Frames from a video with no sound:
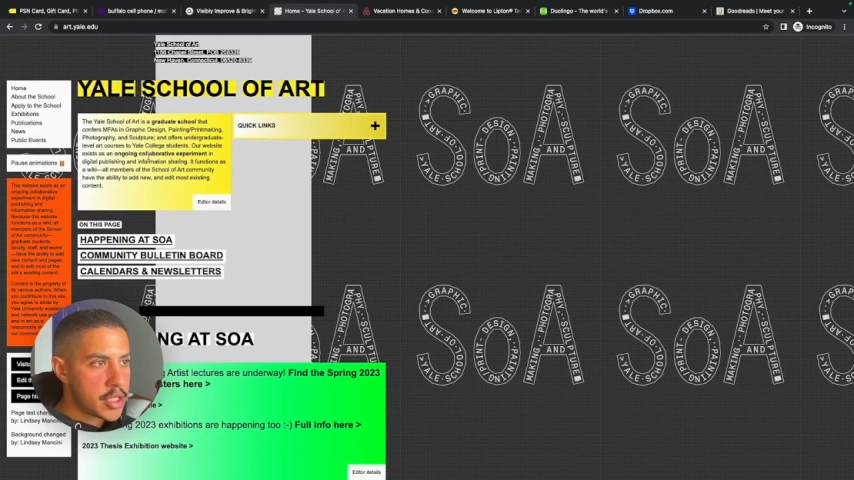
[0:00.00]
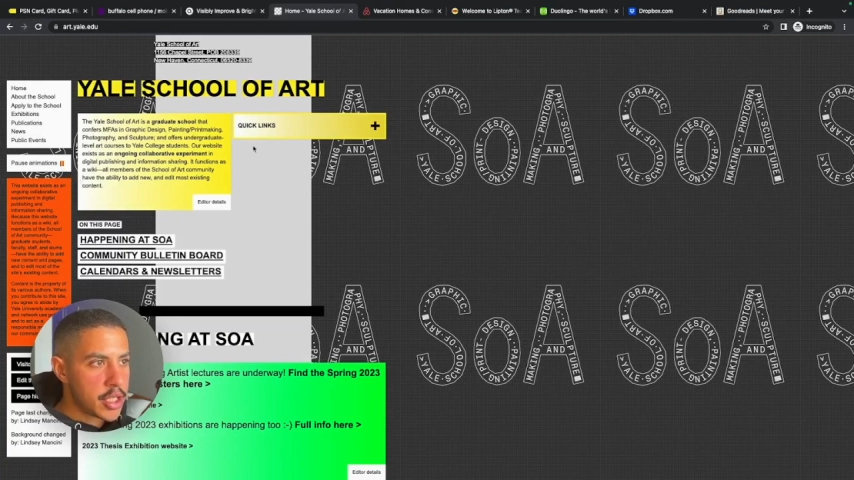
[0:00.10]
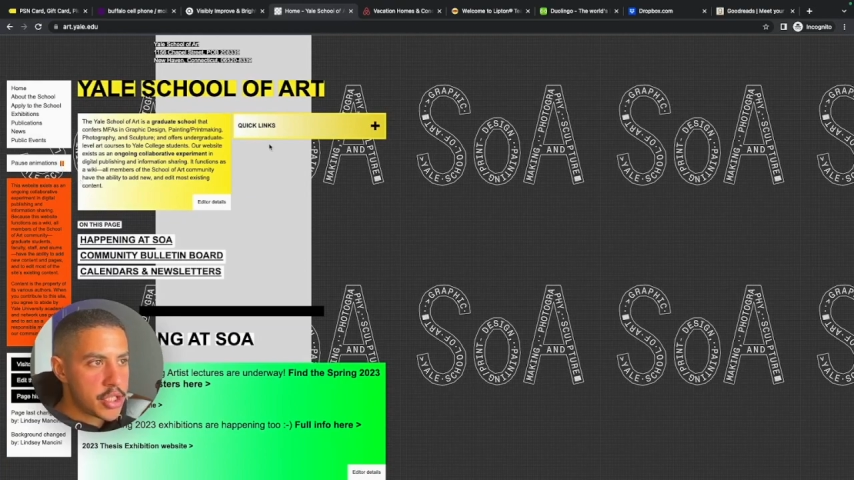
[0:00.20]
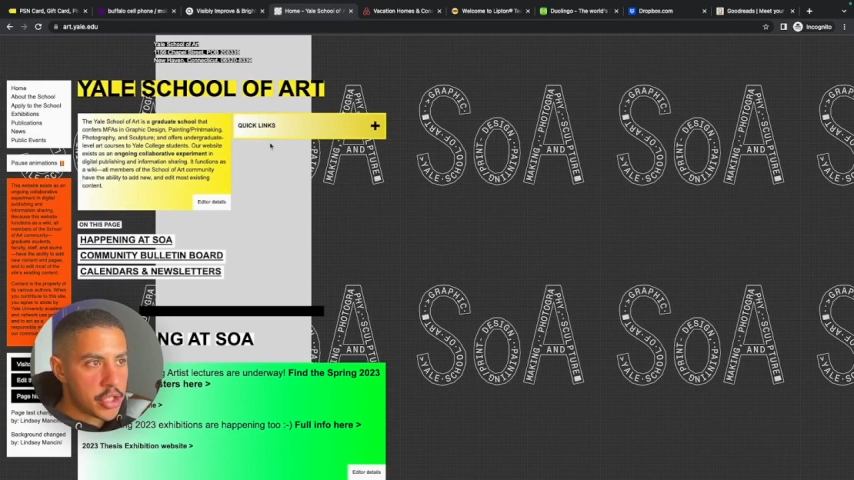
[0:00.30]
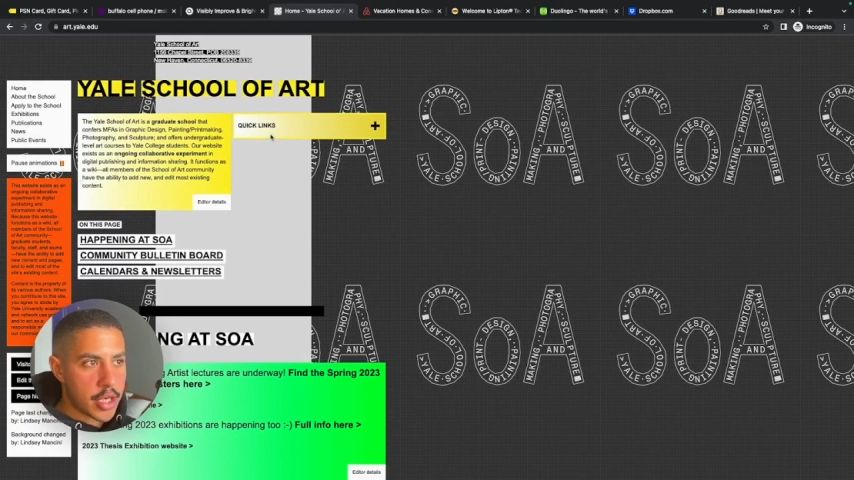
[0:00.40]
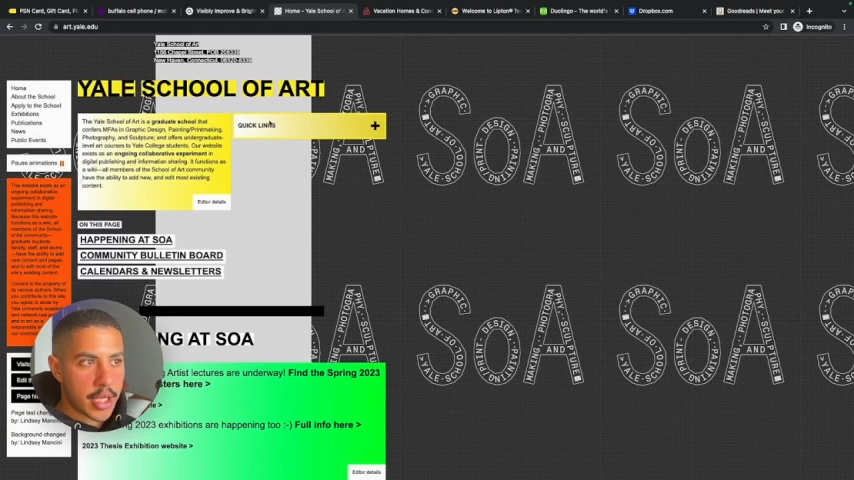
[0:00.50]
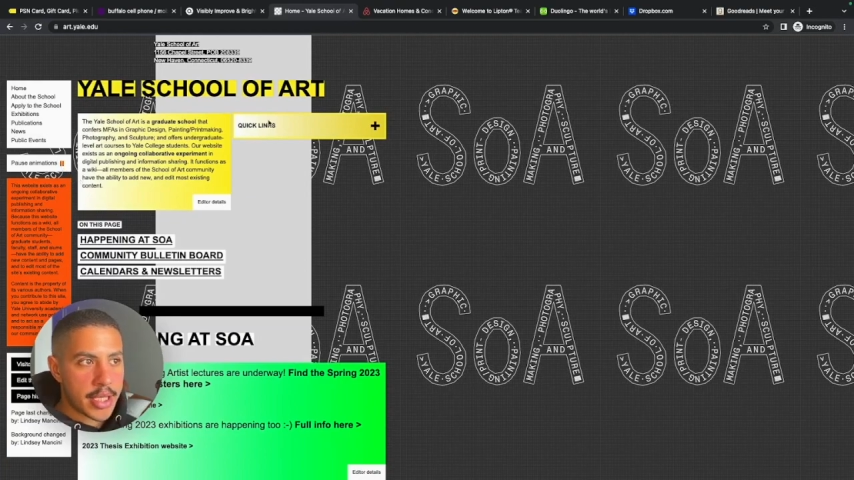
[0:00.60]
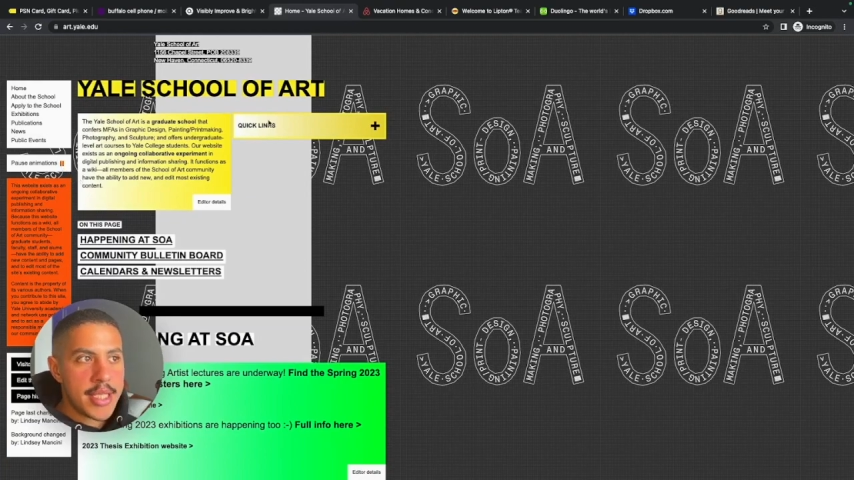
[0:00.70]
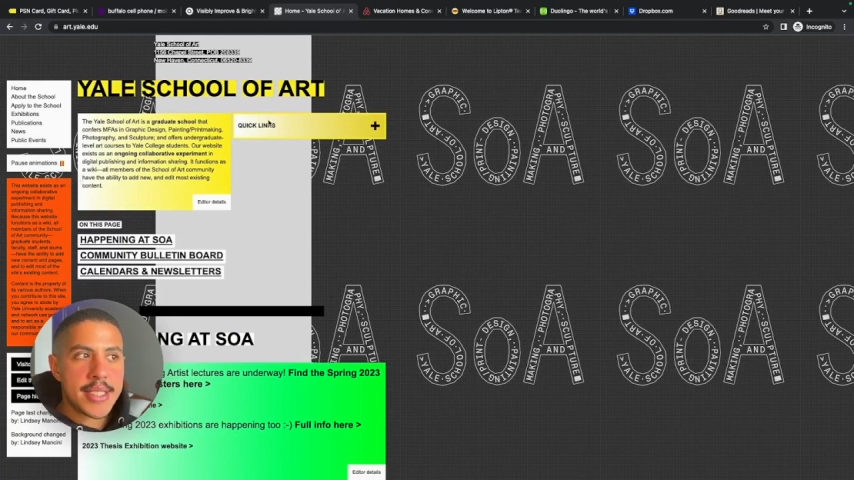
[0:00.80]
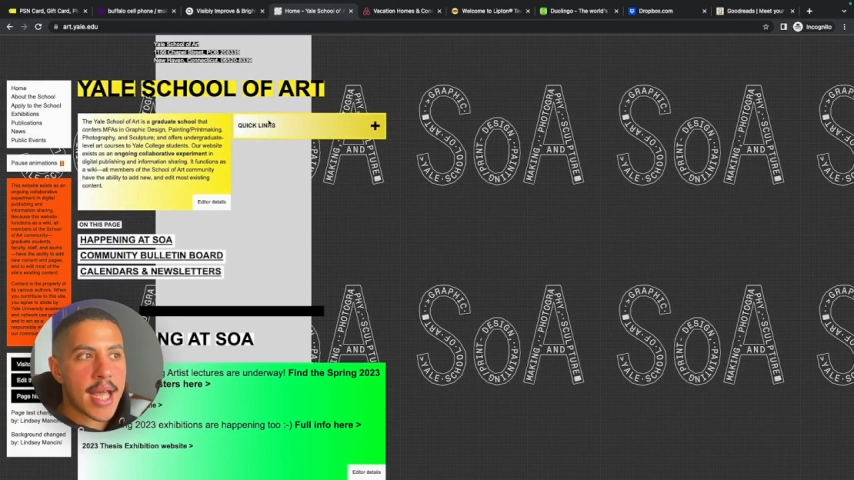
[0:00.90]
This should at
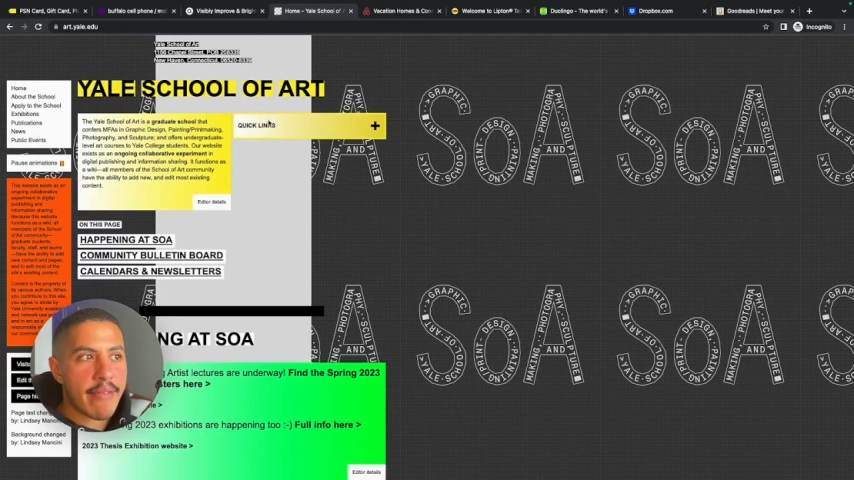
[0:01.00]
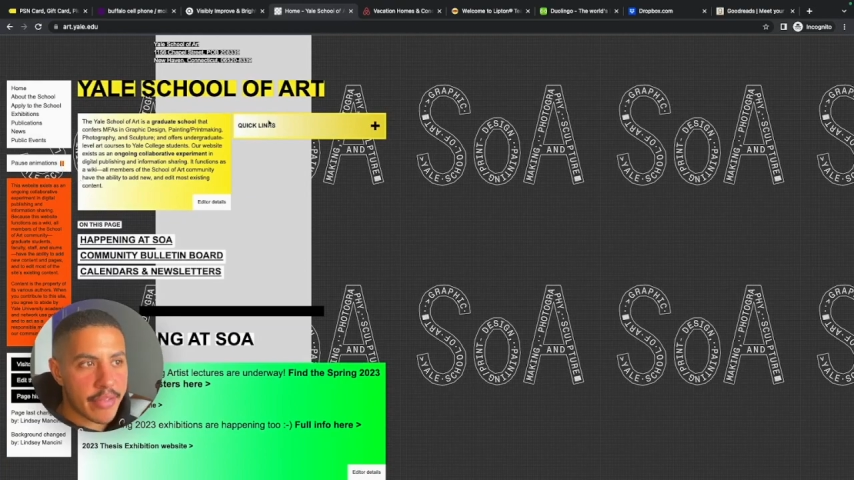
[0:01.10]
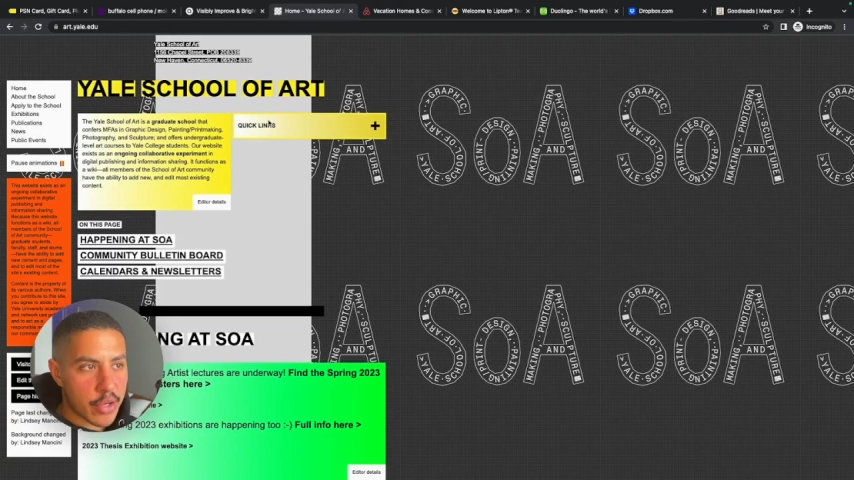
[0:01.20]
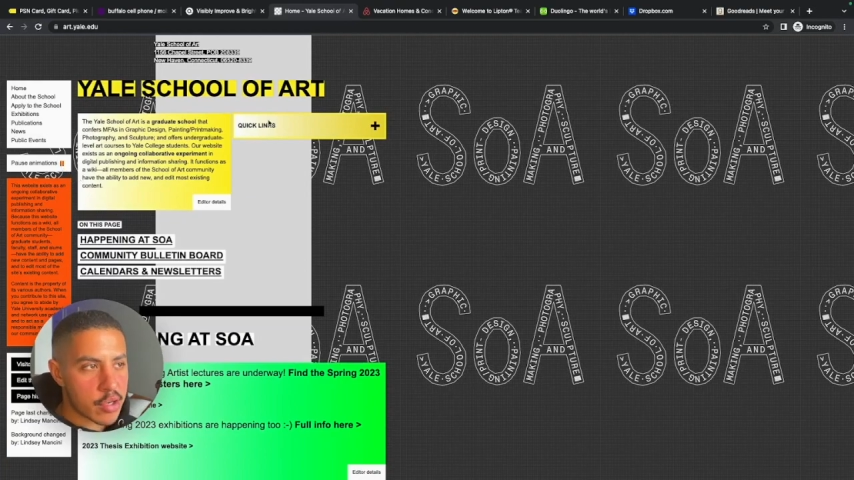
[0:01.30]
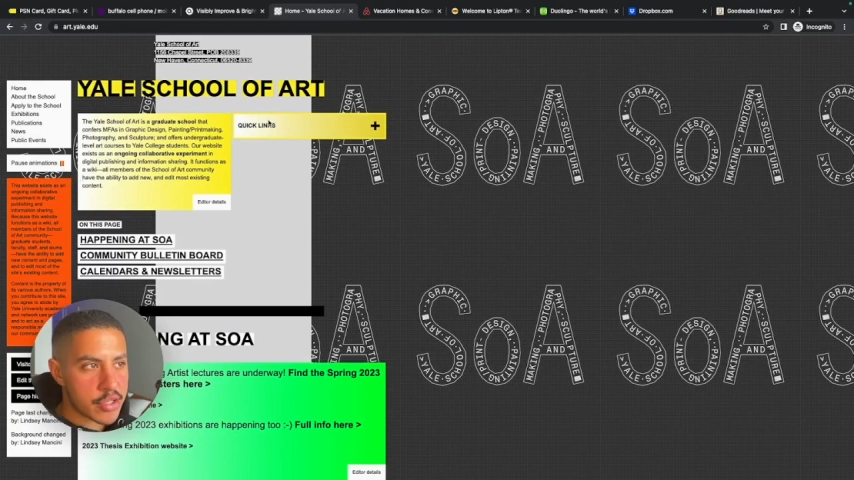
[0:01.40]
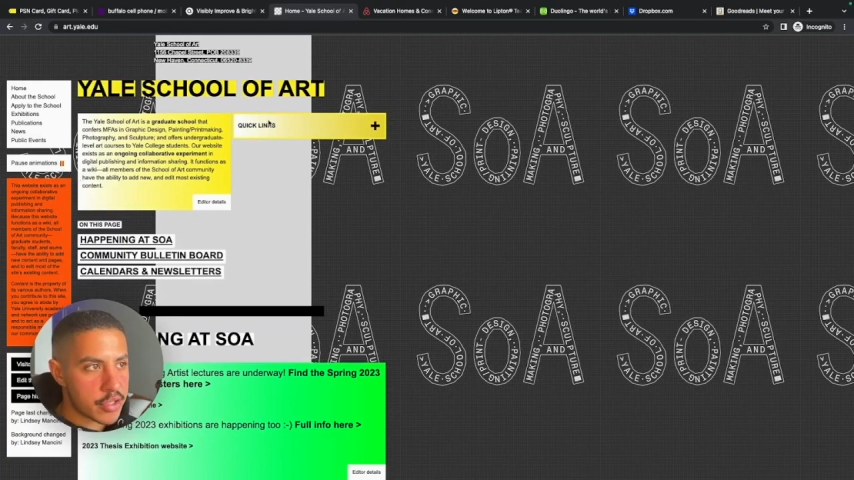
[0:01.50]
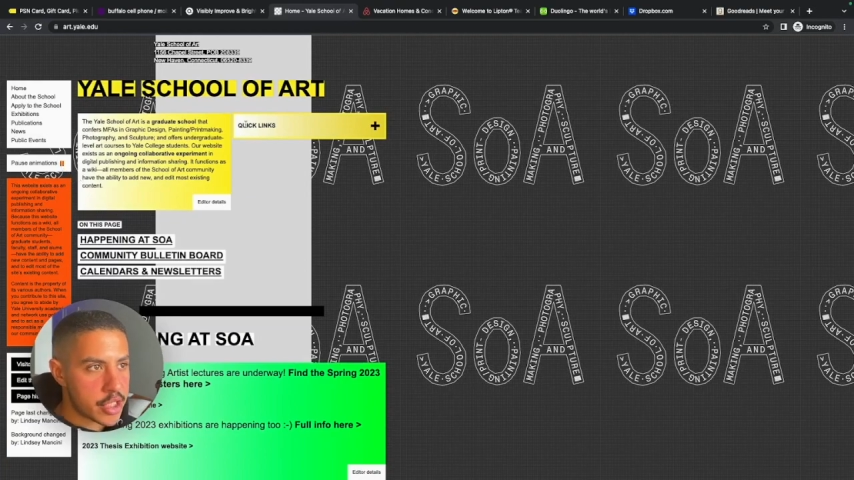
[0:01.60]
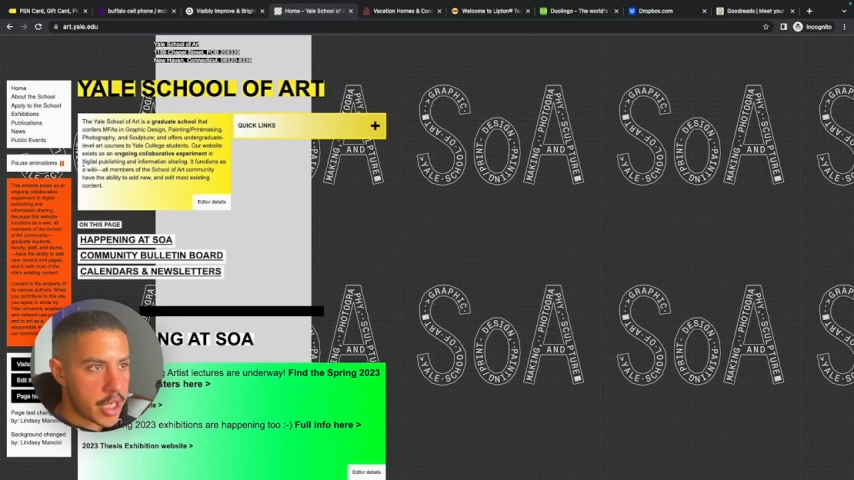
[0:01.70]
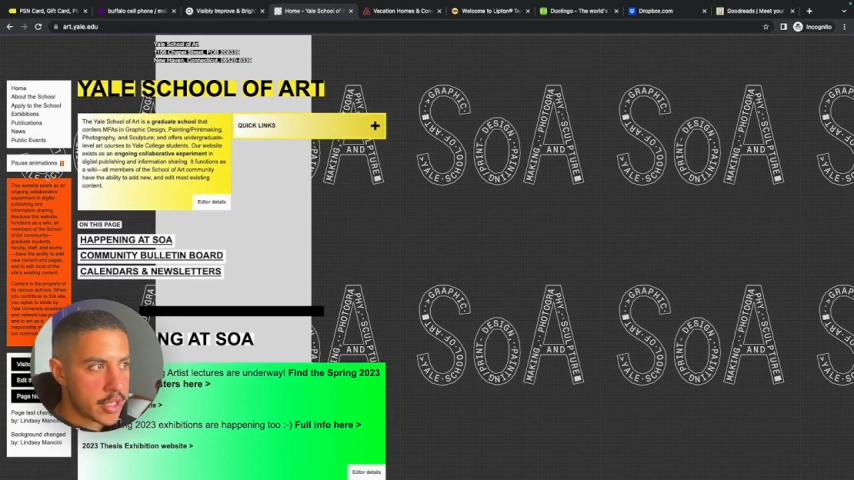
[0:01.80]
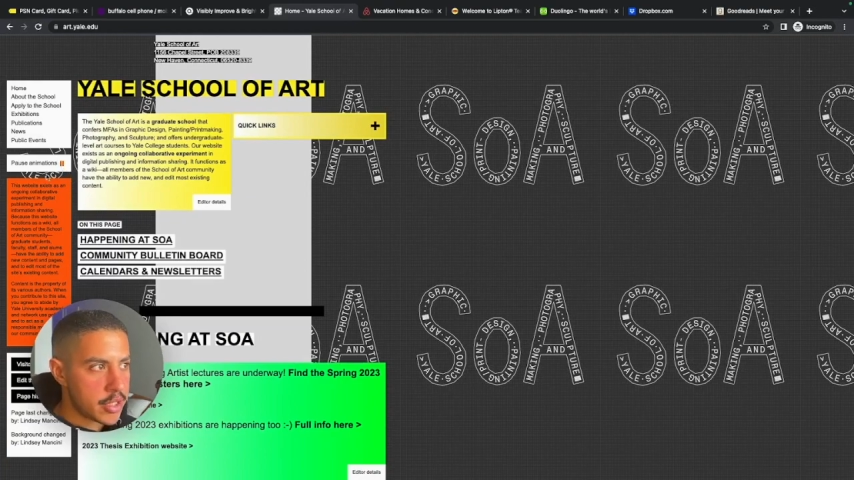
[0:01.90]
least have the cursor
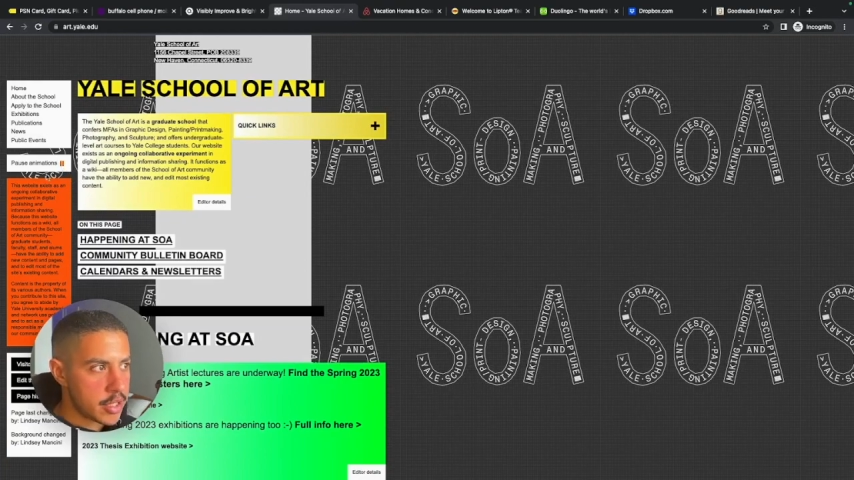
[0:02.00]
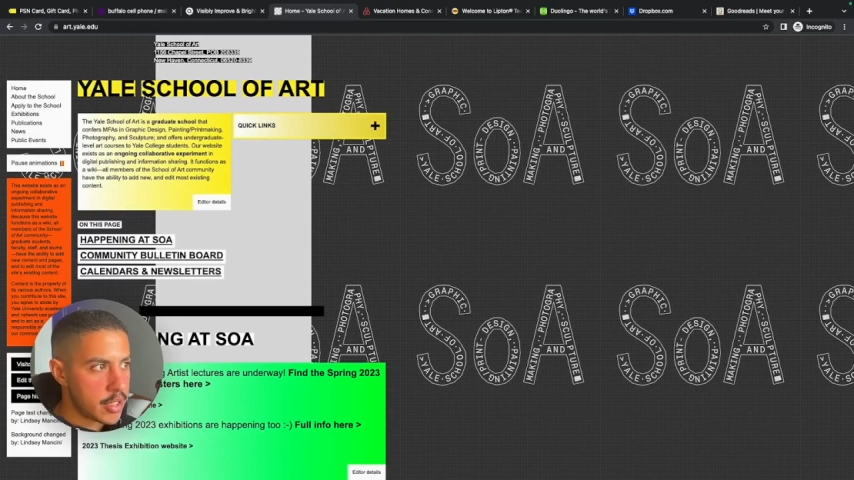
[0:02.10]
change.